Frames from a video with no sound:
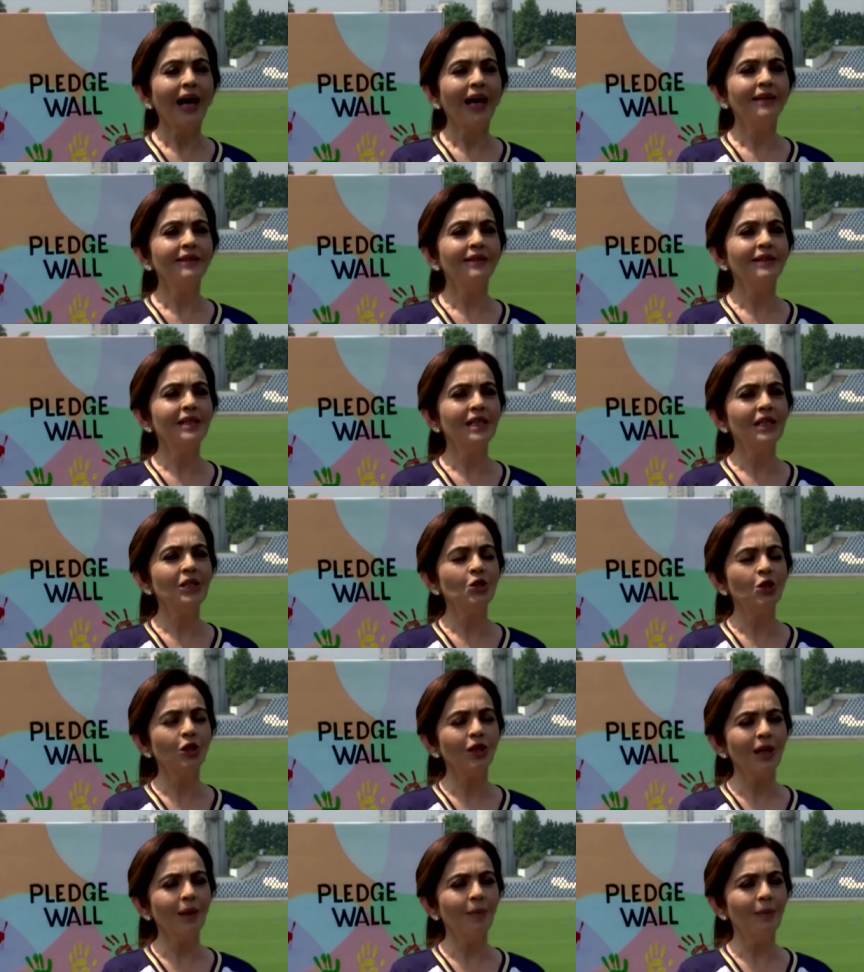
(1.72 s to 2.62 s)
I, as a
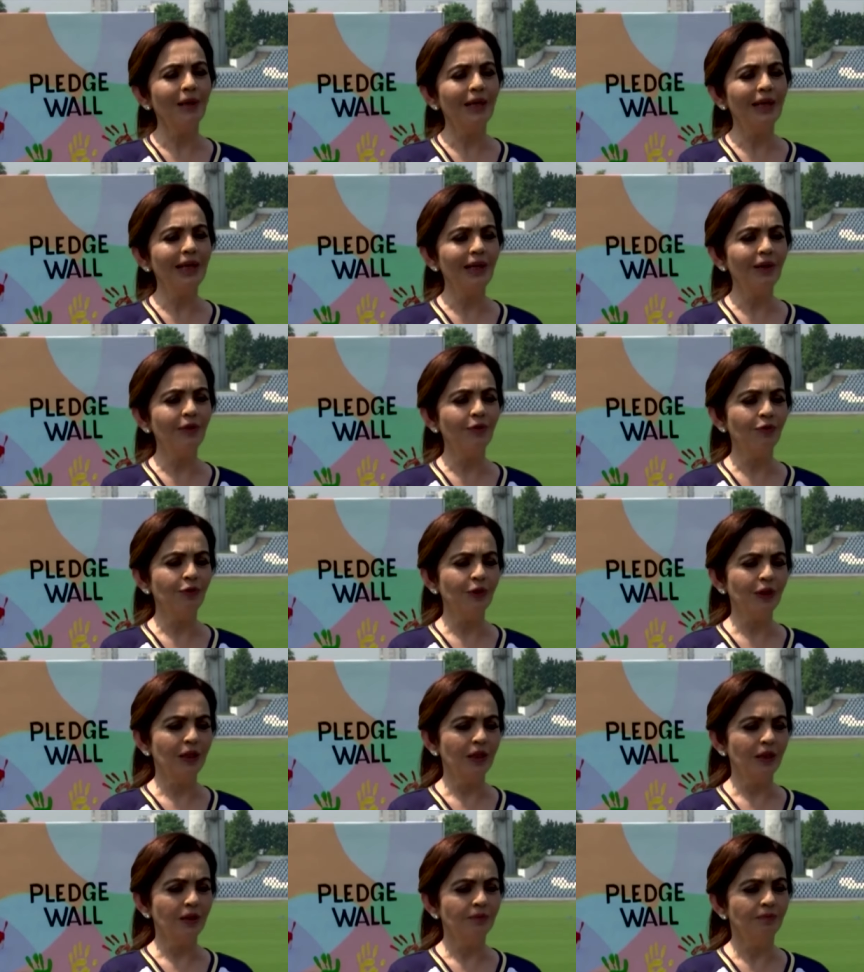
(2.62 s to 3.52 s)
teacher, I believe
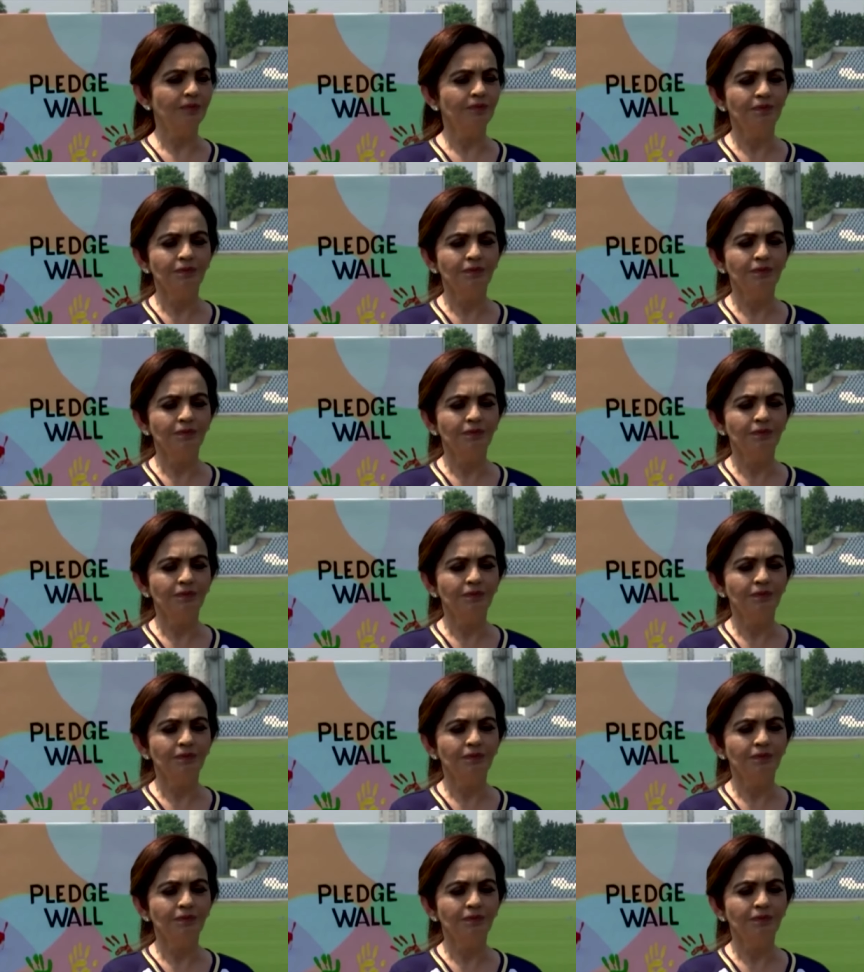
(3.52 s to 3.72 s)
uh,